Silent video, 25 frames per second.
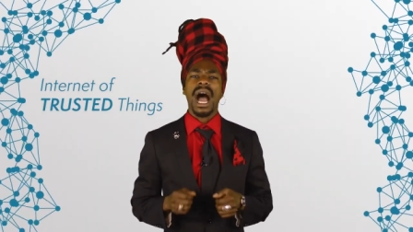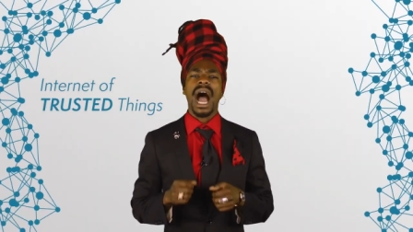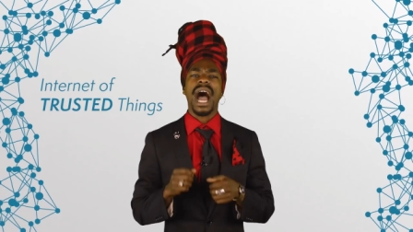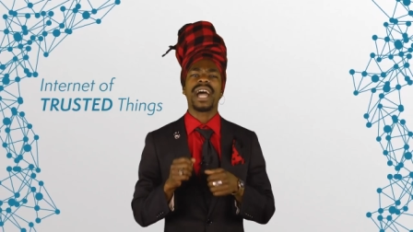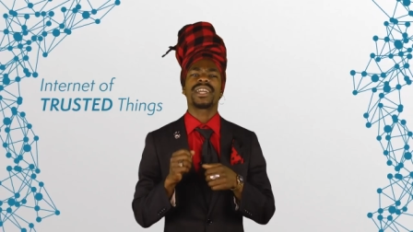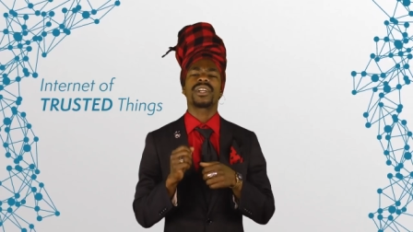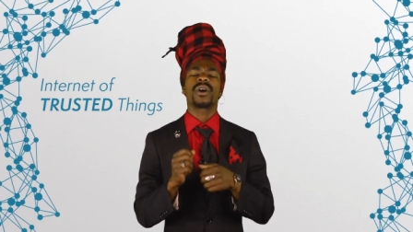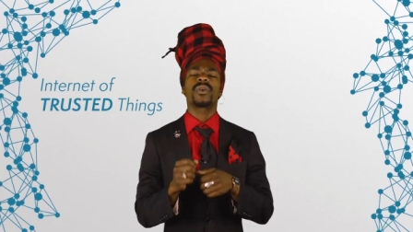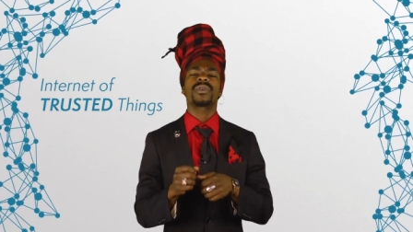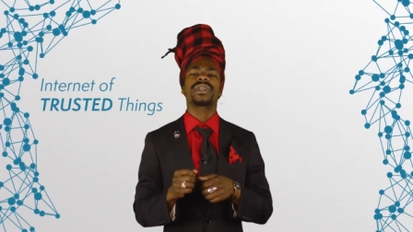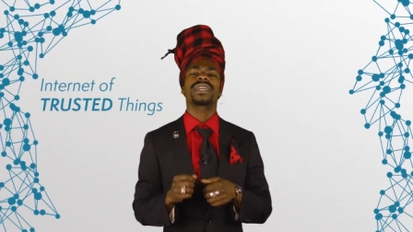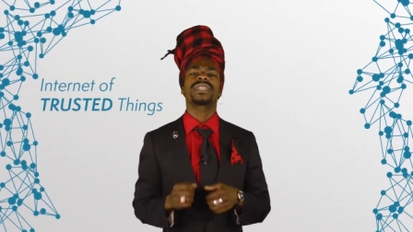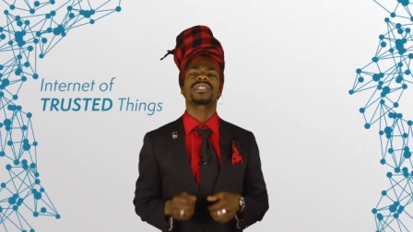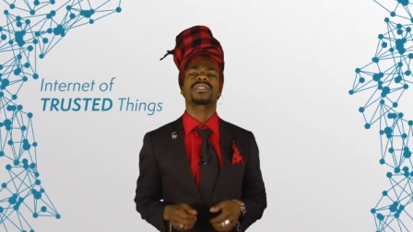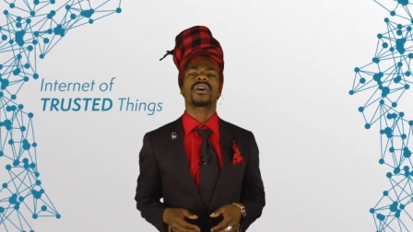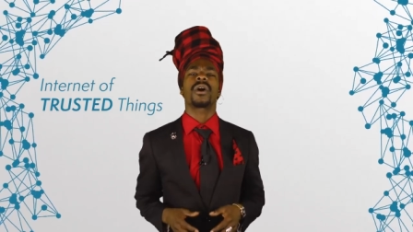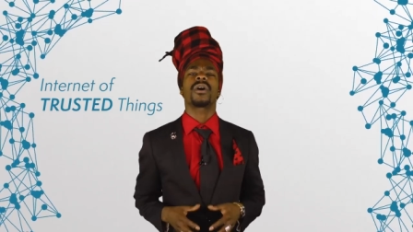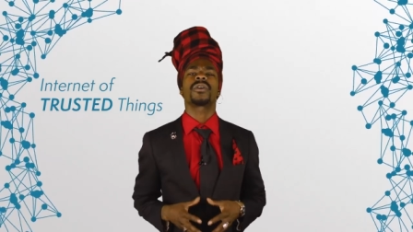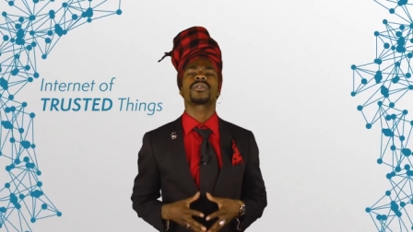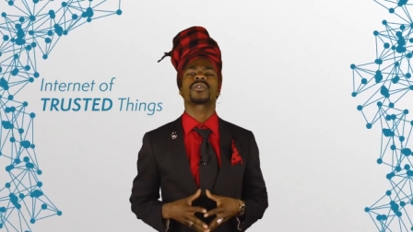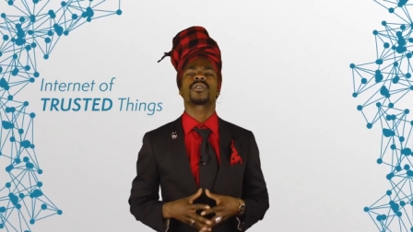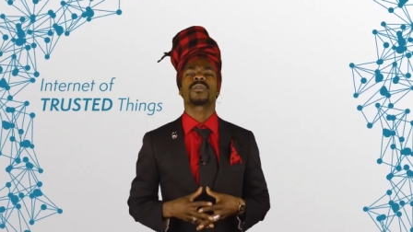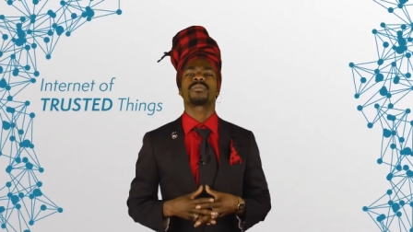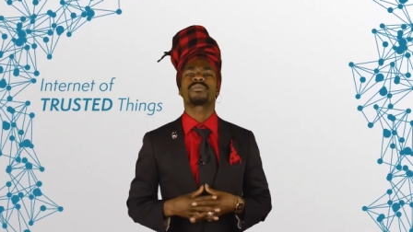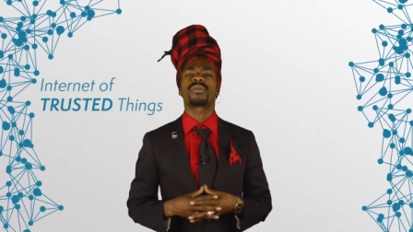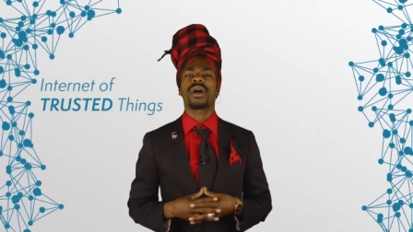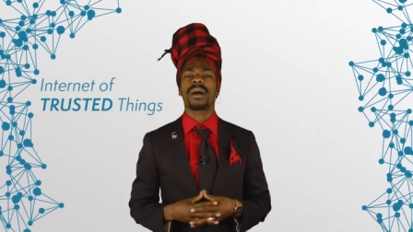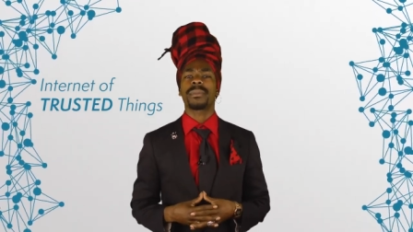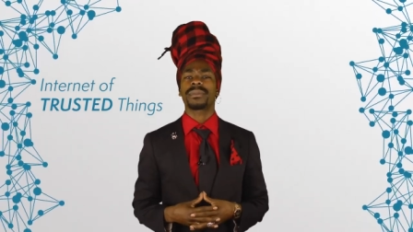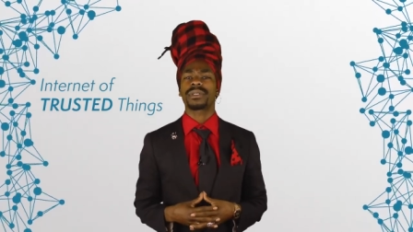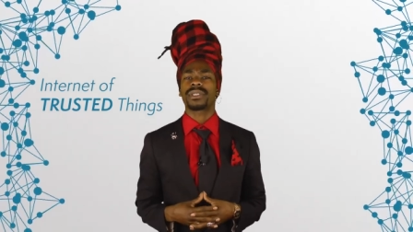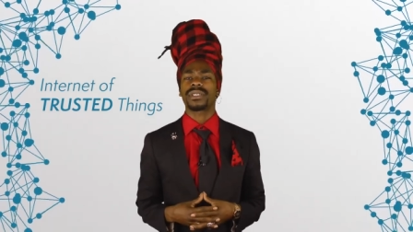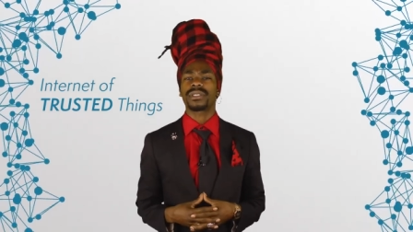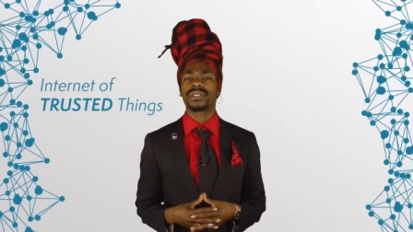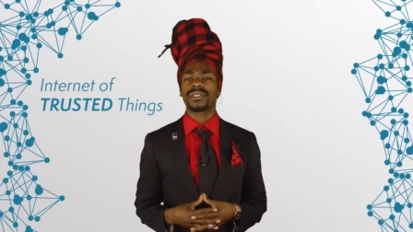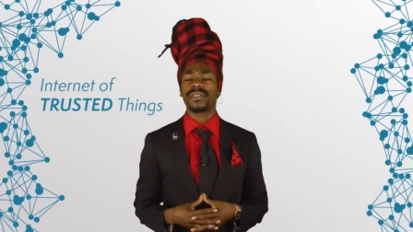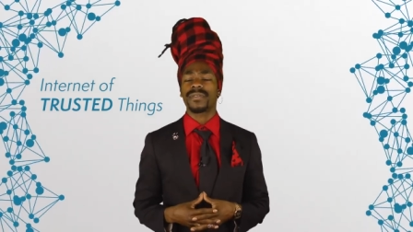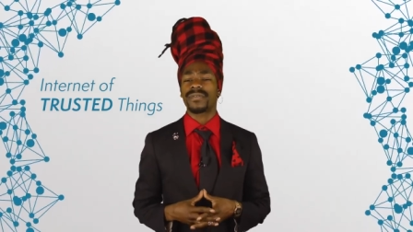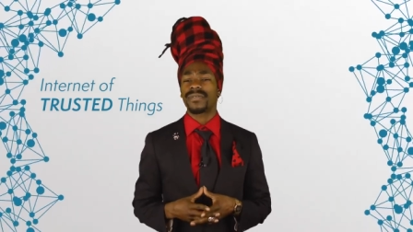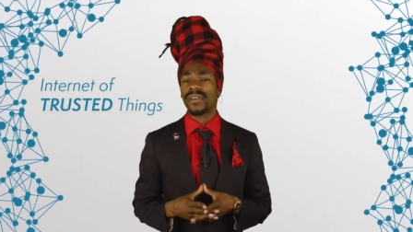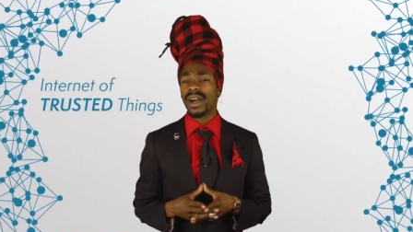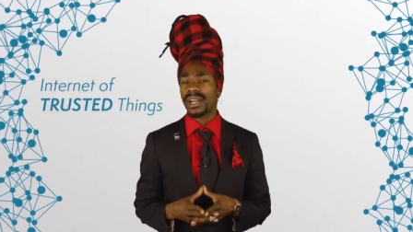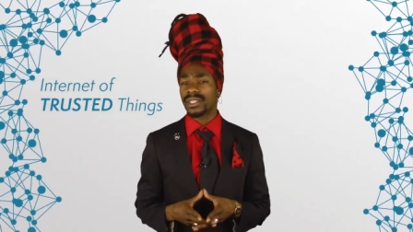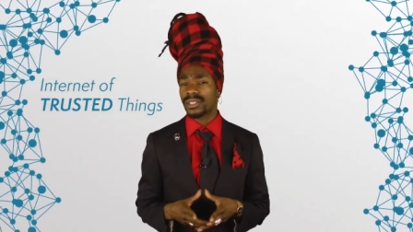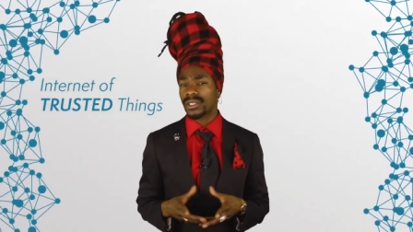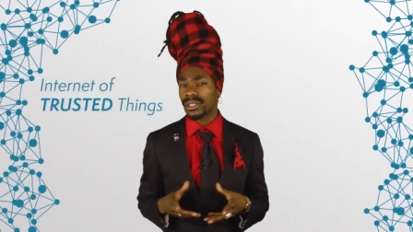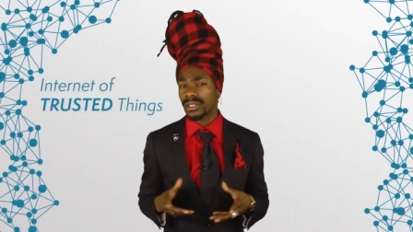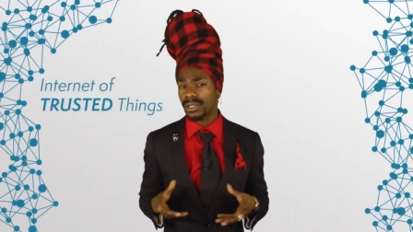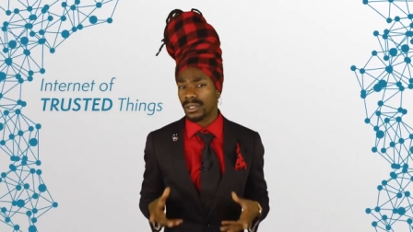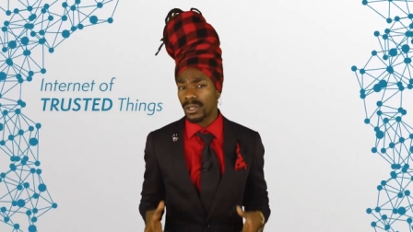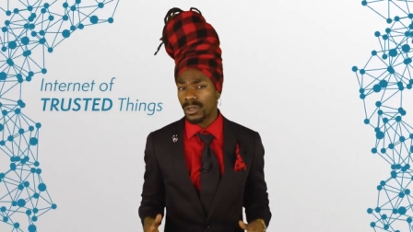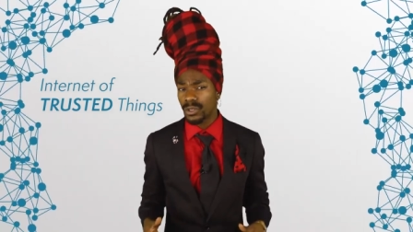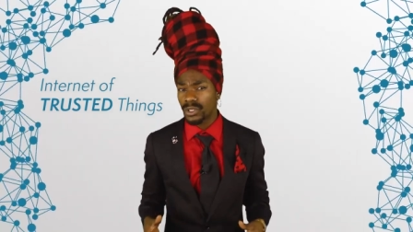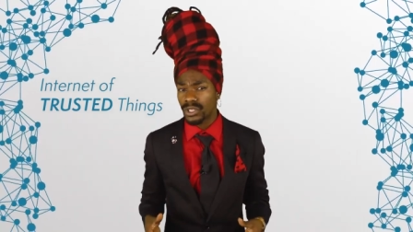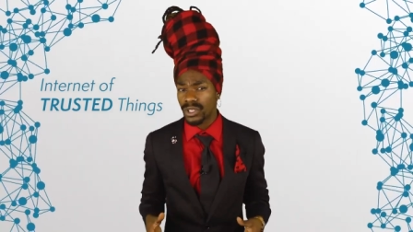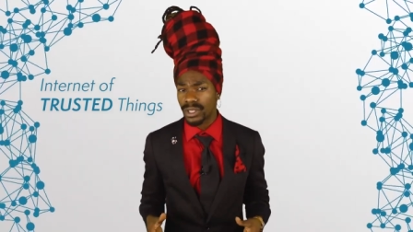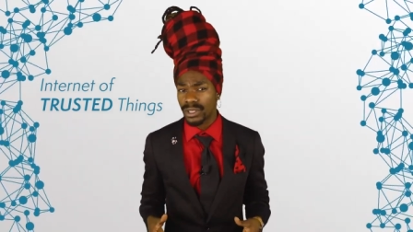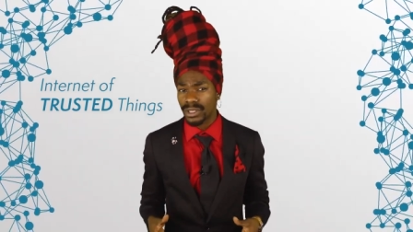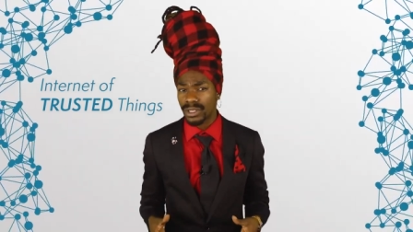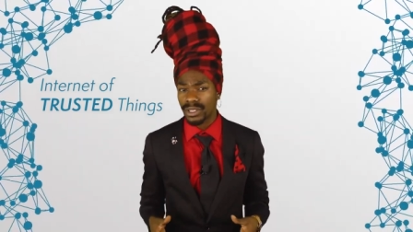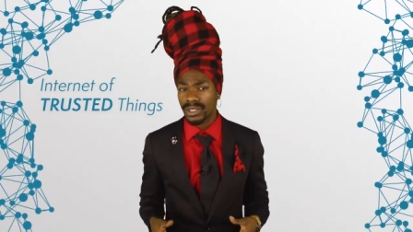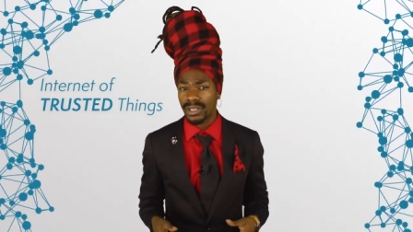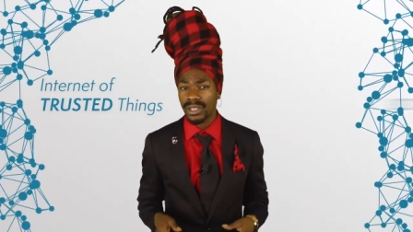IOTX also promises to find solutions